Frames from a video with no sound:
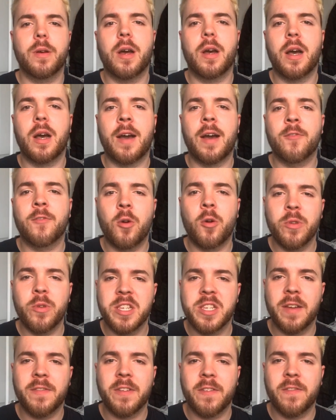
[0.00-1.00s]
I've gone with
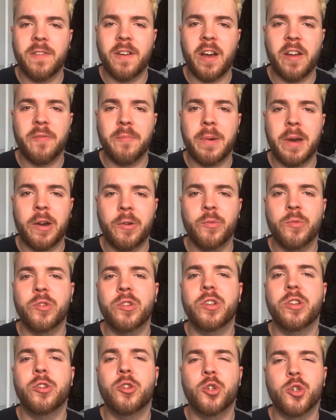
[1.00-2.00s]

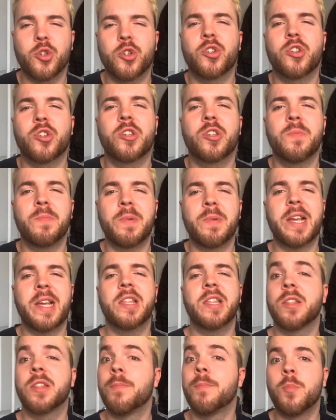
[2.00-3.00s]
£75 just to be
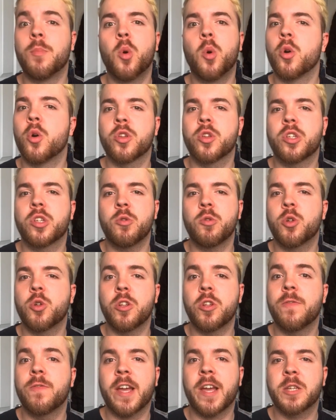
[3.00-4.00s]
the most you should
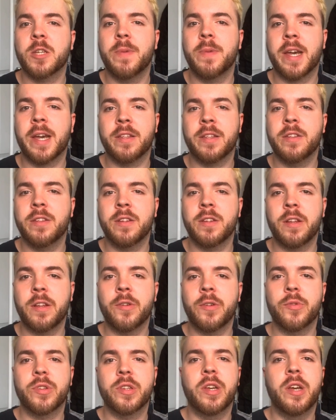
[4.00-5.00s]
have expected to
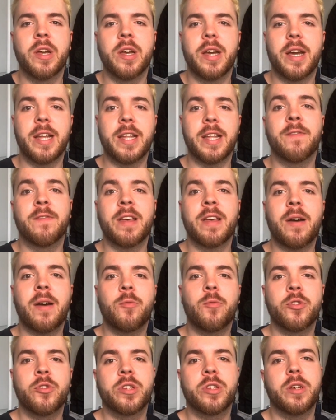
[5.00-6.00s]
lose. And if that
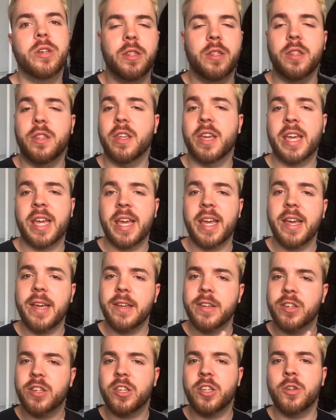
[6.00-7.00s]
was the
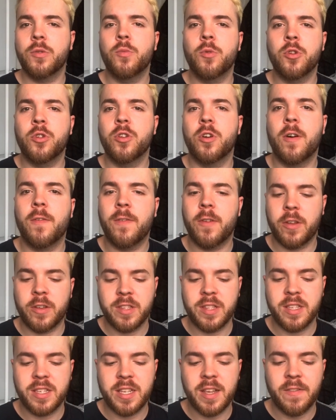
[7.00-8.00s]
case, you would not have lost
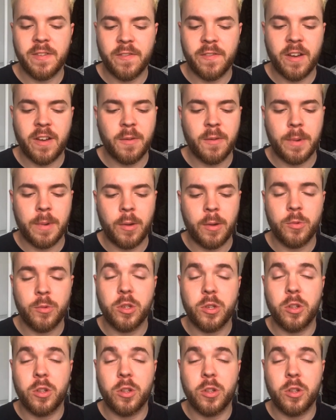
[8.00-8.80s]
the £75 on